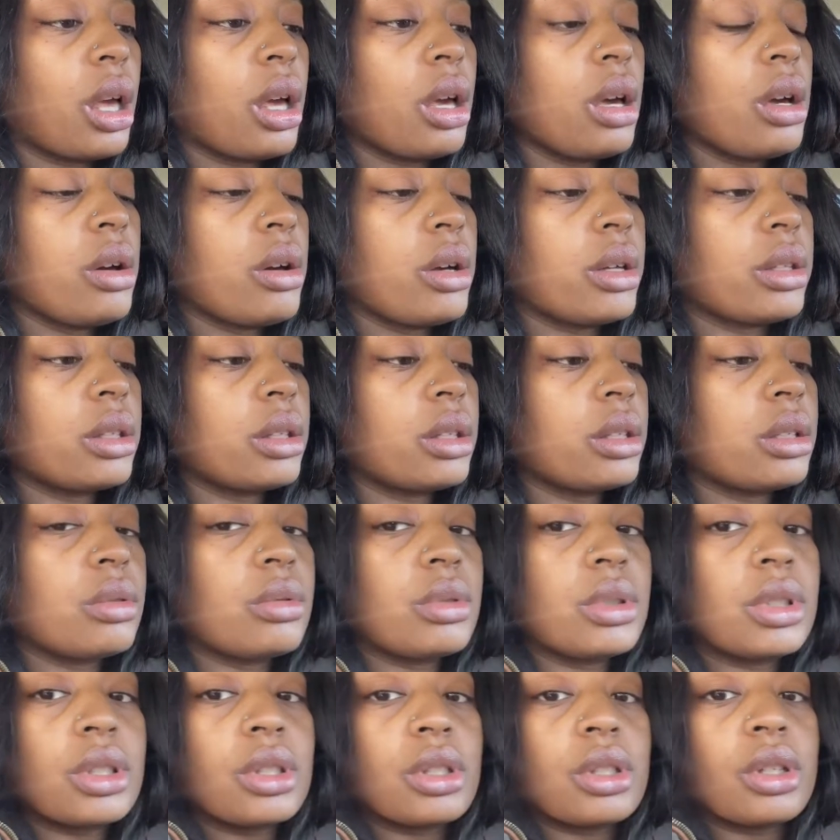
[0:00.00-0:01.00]
Oh, I thought it
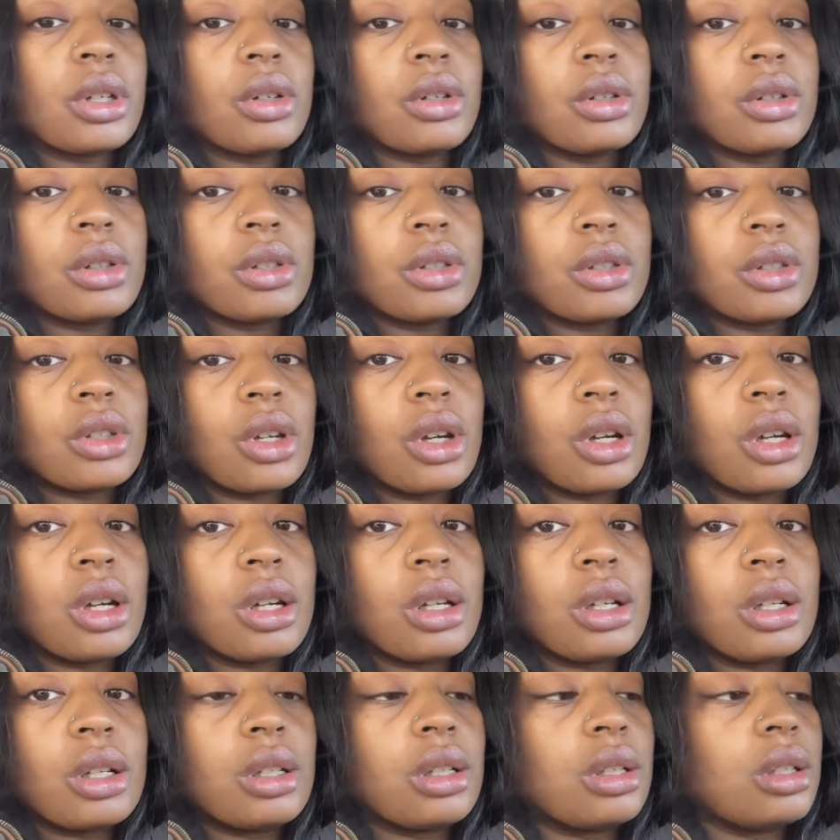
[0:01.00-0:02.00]
was yogurt,
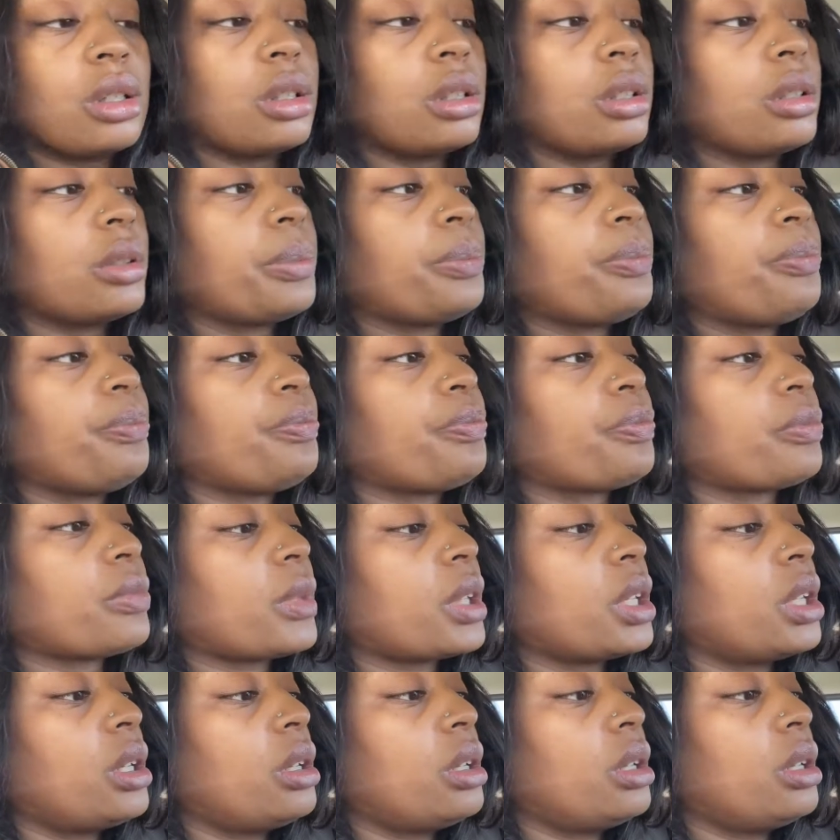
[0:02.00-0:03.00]
y'all.
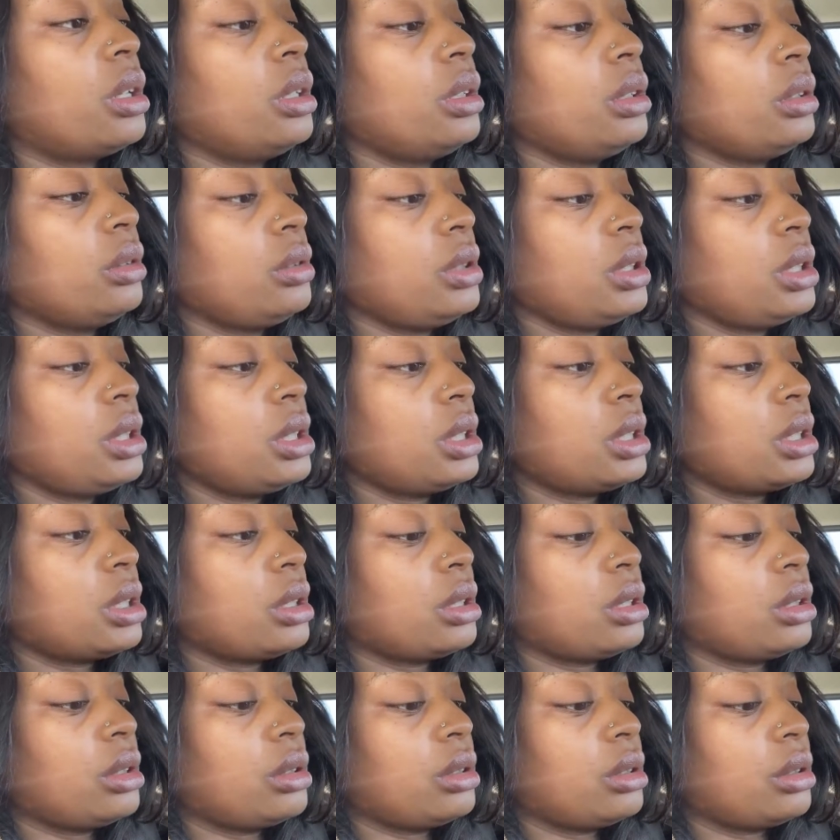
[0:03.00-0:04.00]
What is
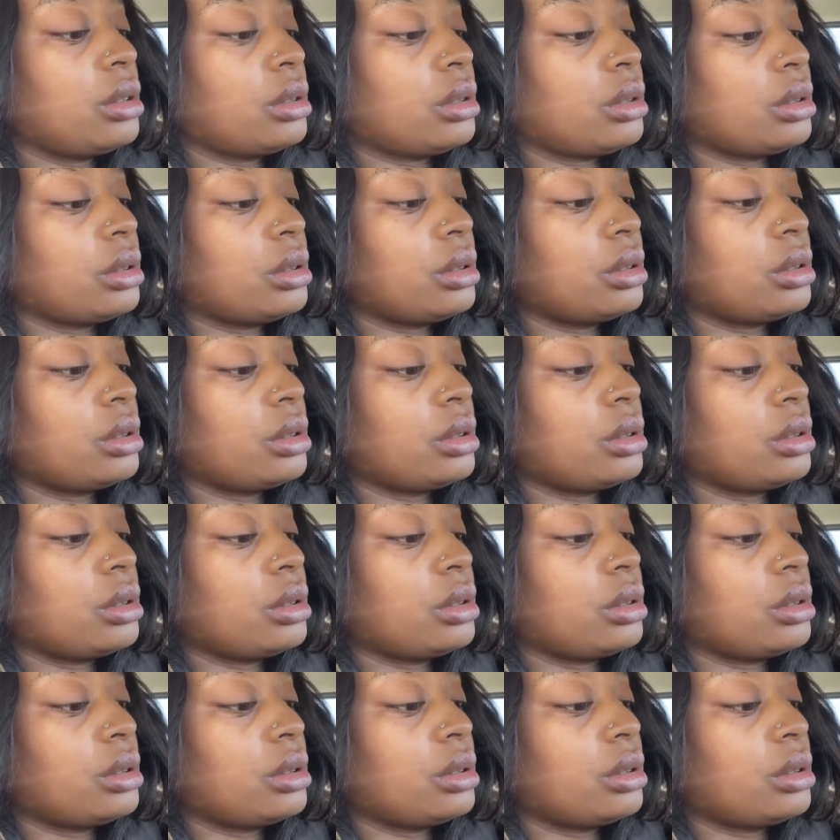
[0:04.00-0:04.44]
in here?